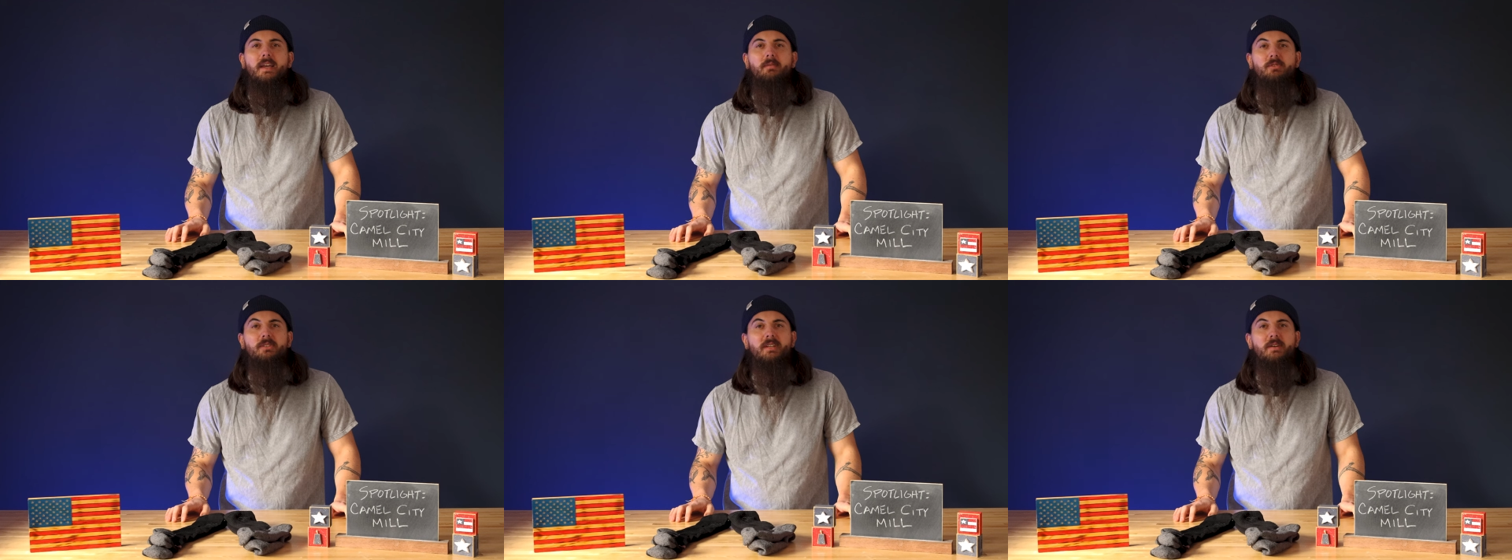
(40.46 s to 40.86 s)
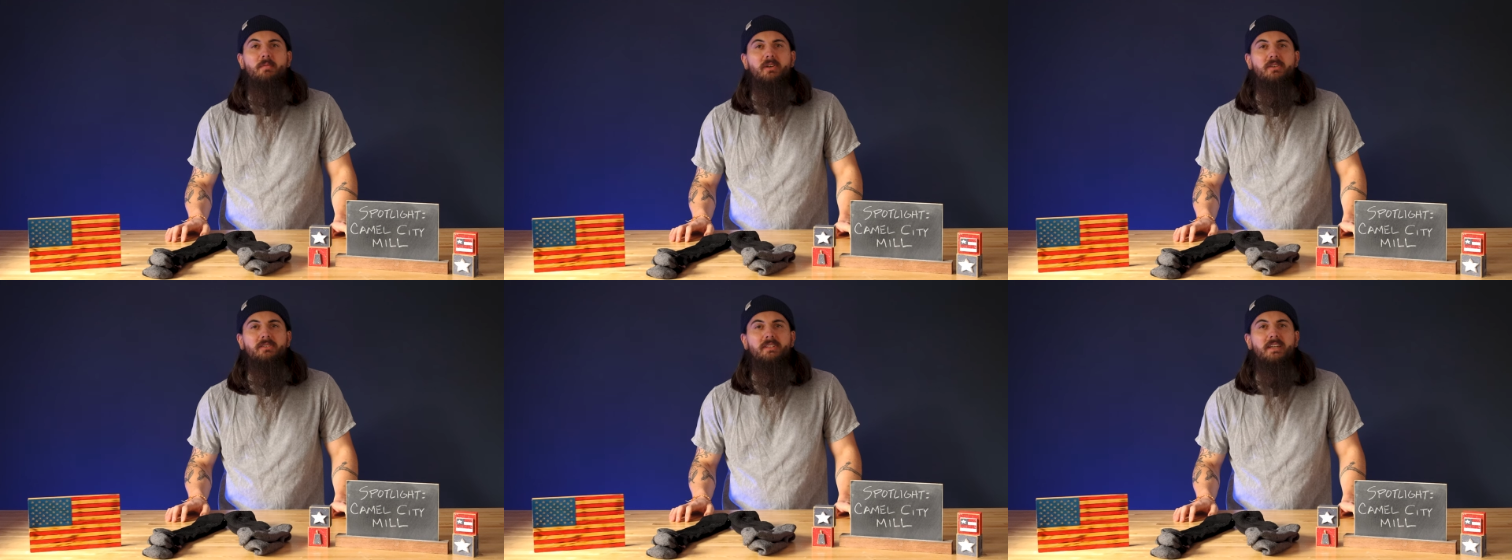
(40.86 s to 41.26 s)
Camel City
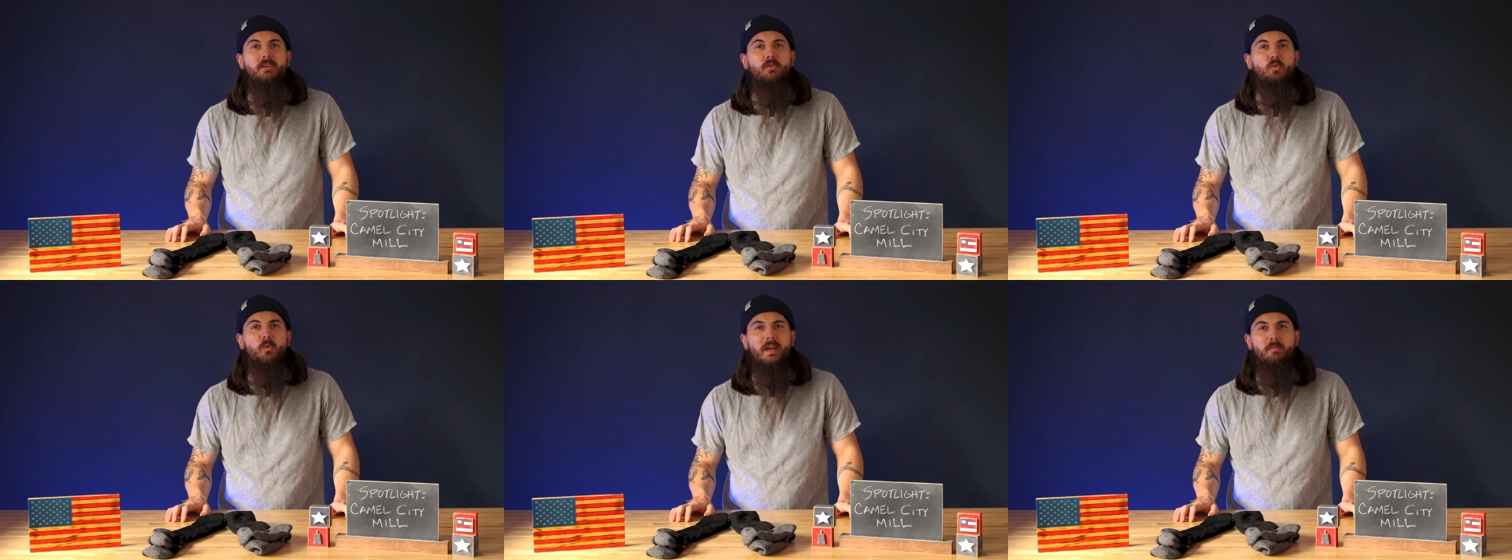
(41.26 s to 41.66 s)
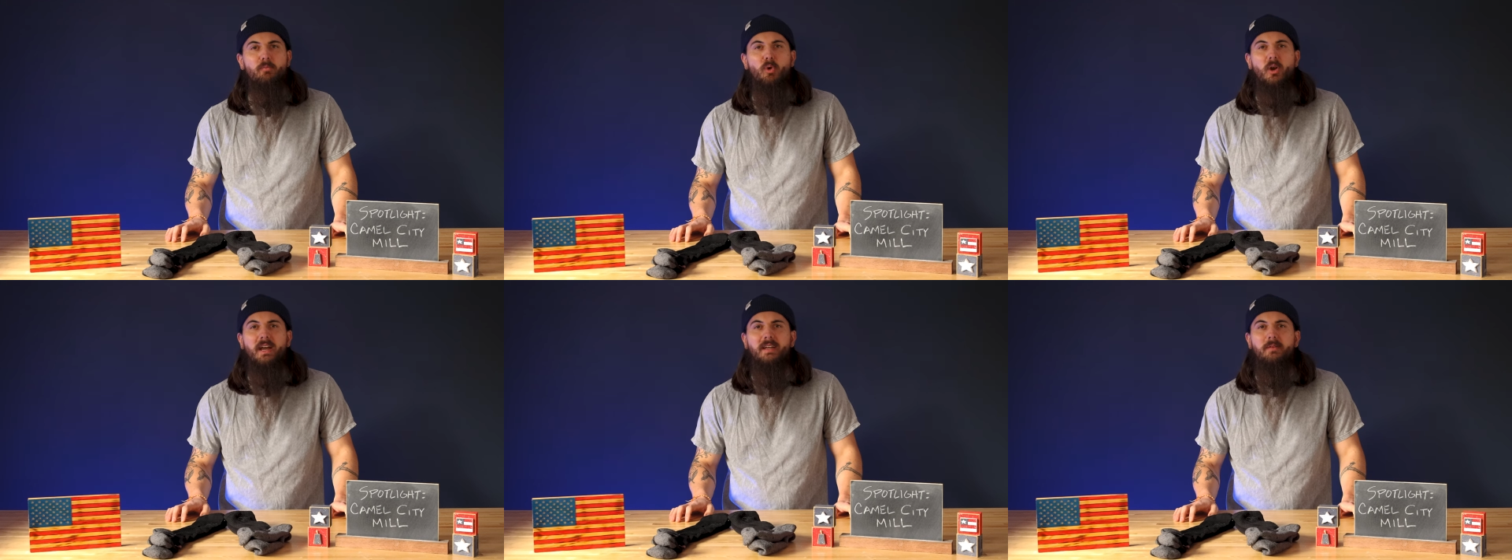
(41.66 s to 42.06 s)
Mill is a great
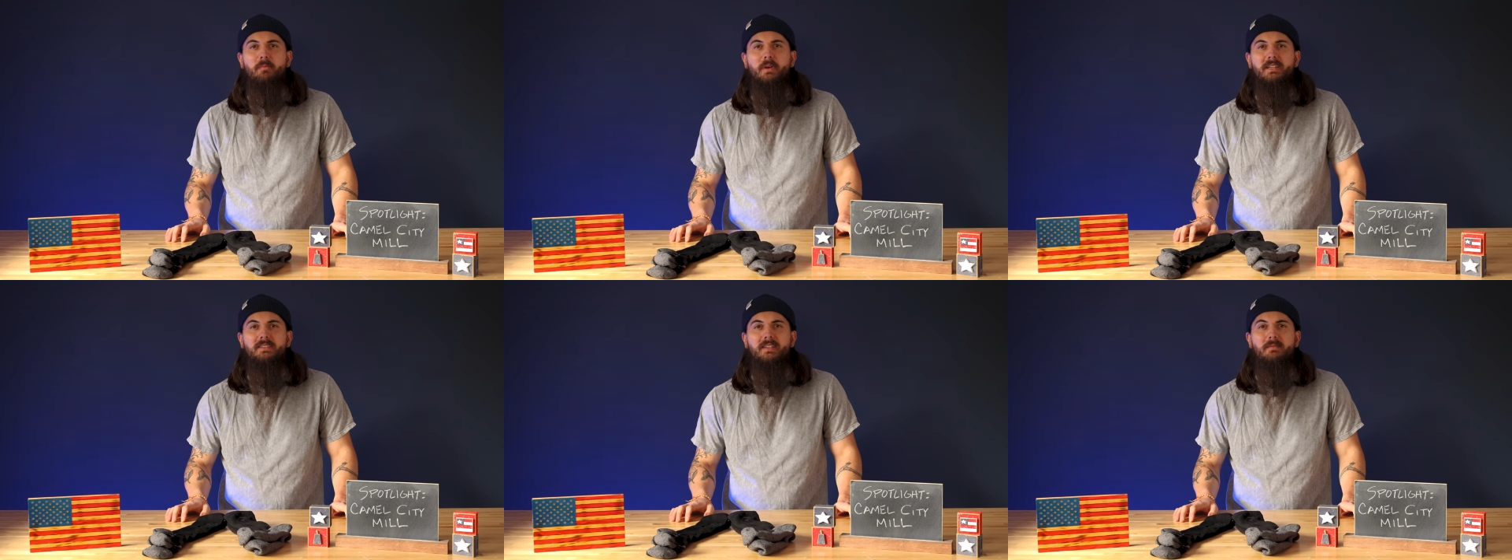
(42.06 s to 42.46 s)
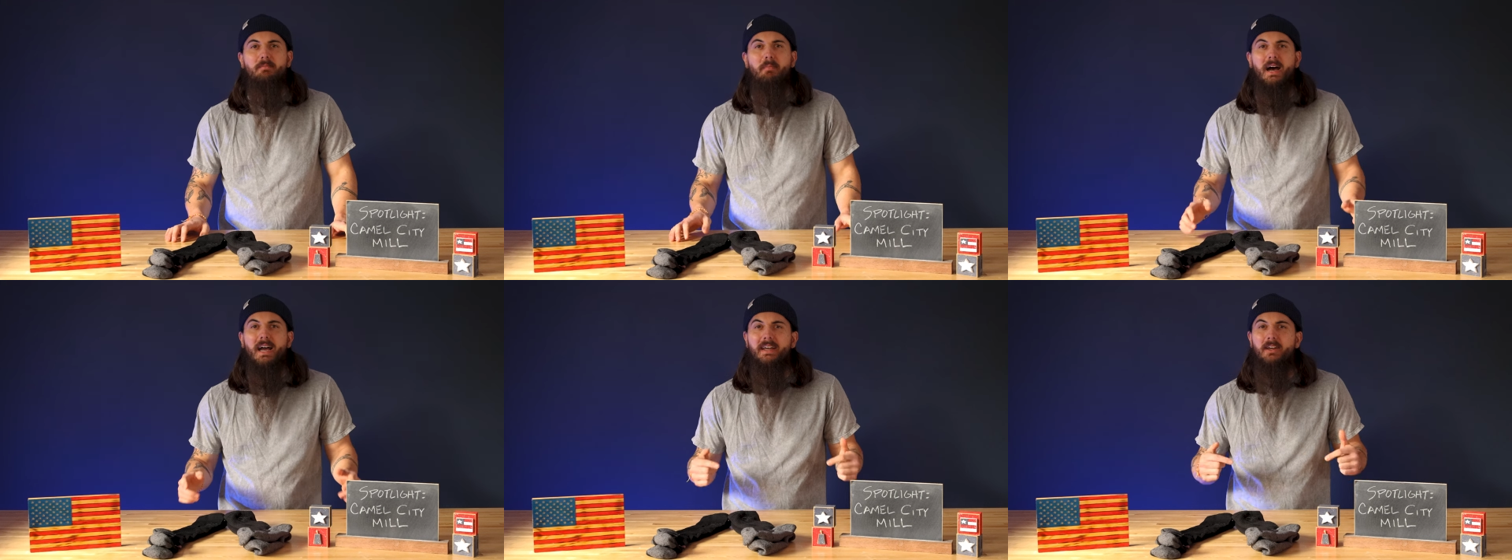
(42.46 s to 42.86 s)
brand based
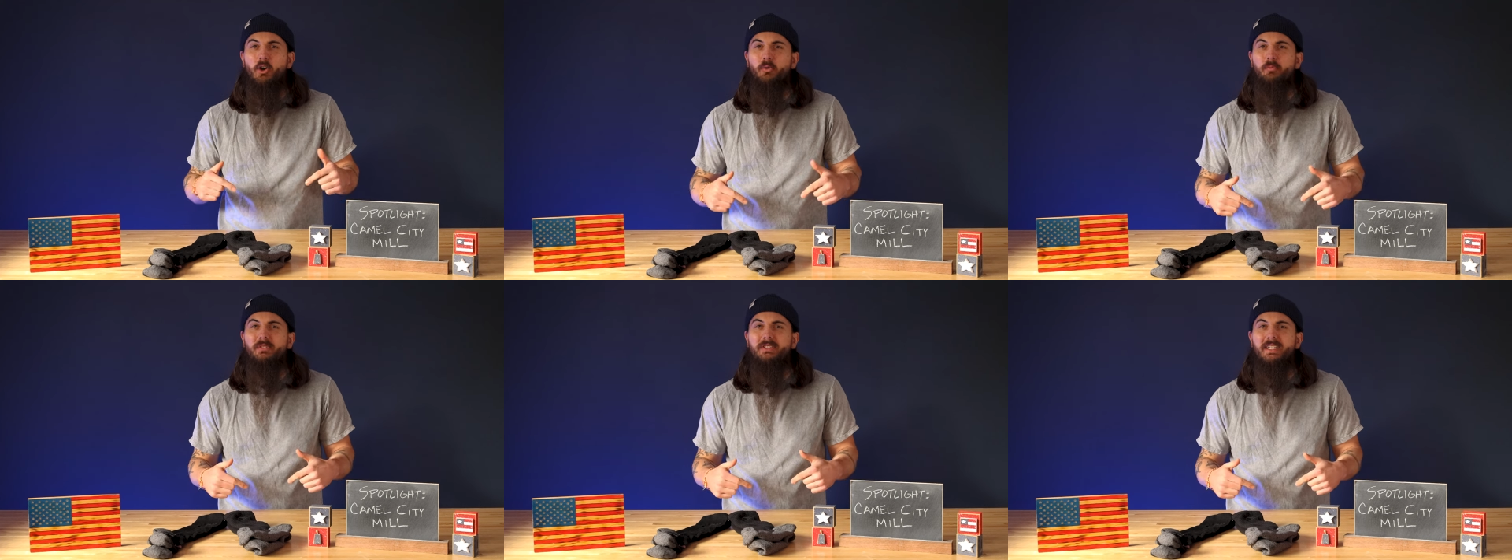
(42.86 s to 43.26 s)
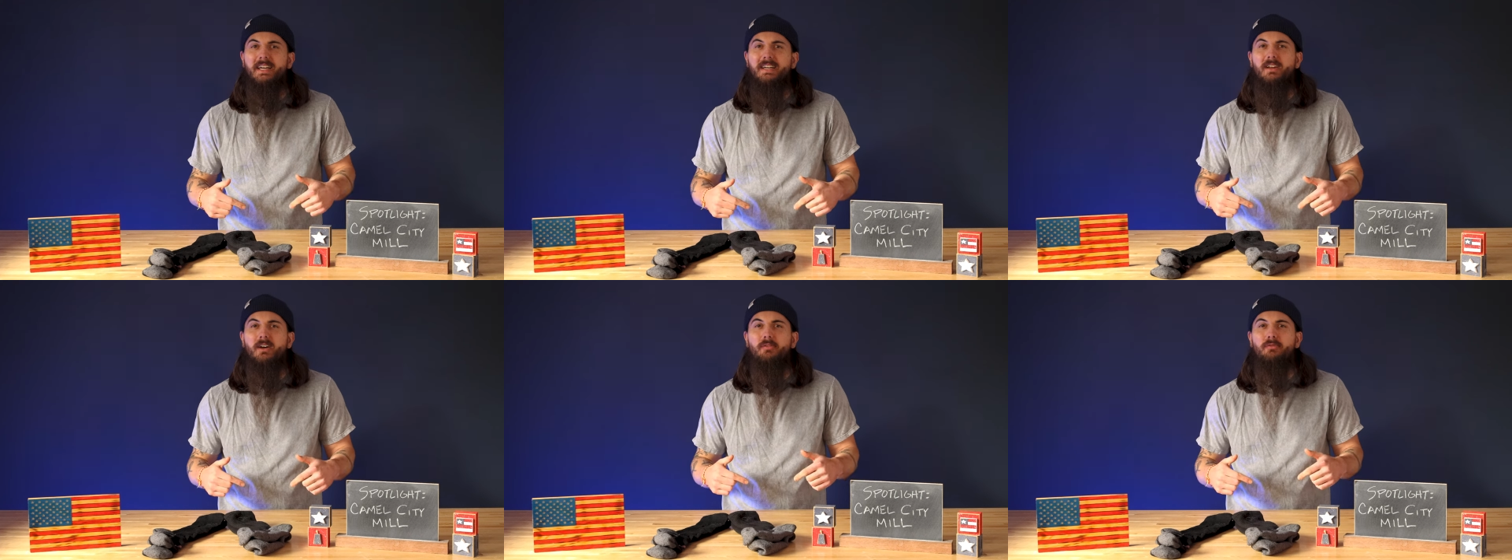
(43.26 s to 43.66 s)
in my home
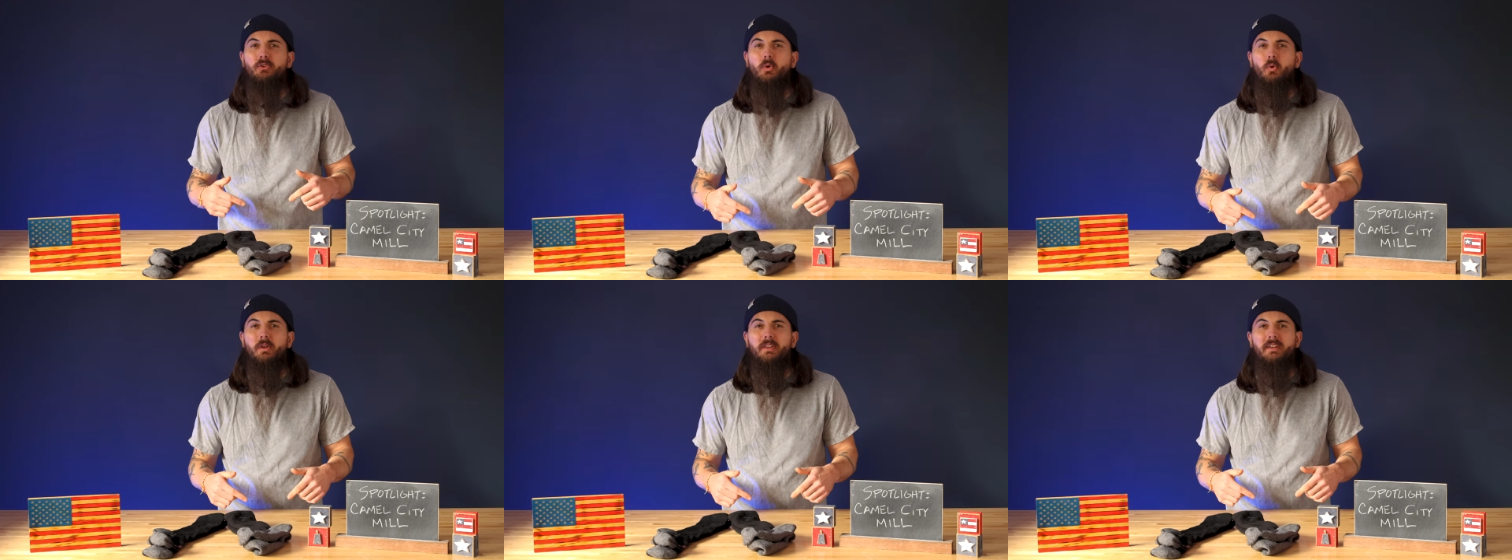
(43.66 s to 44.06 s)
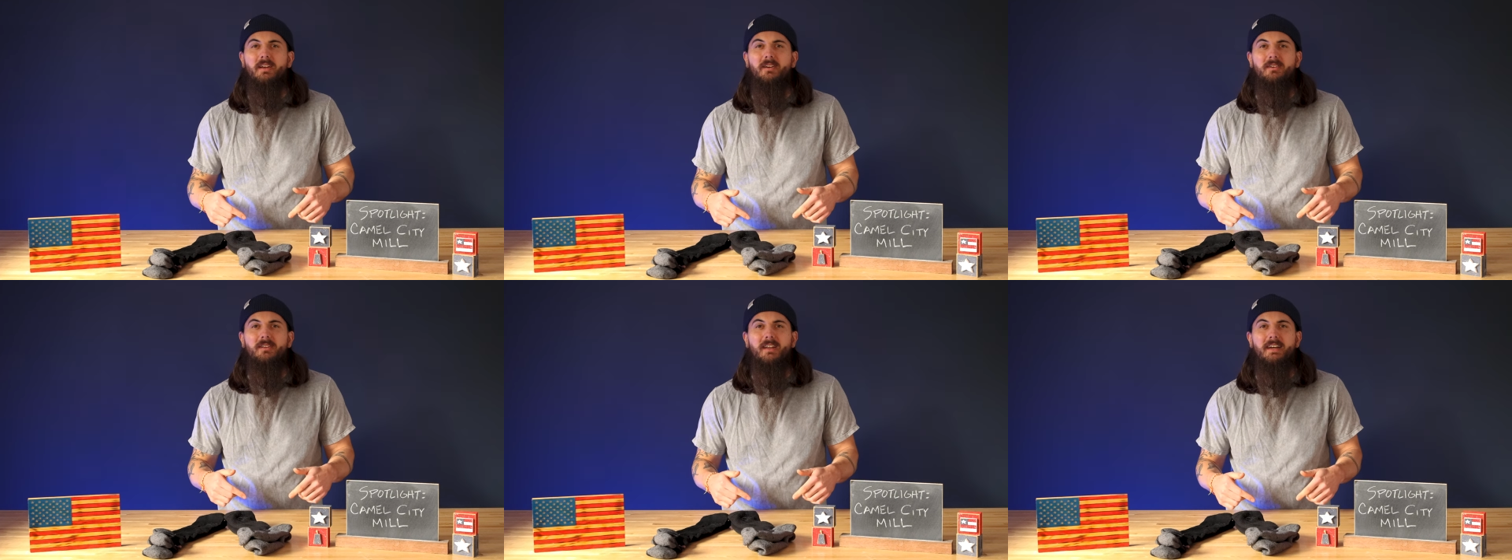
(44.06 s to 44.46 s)
state of North
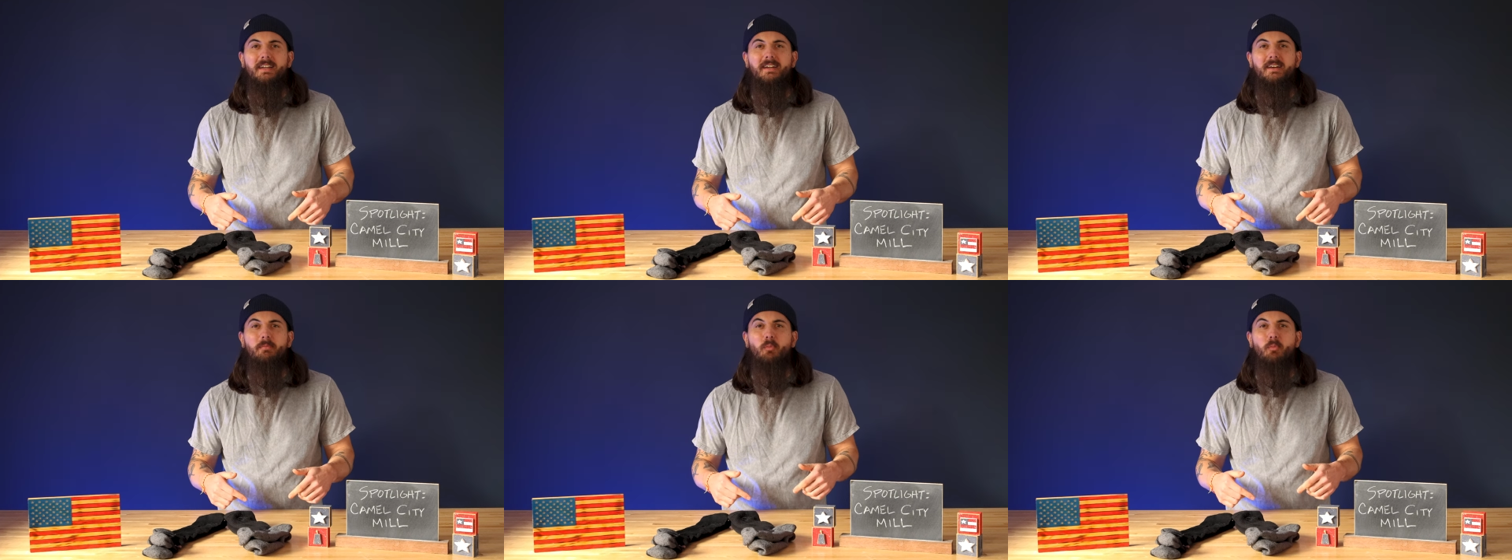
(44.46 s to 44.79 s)
Carolina.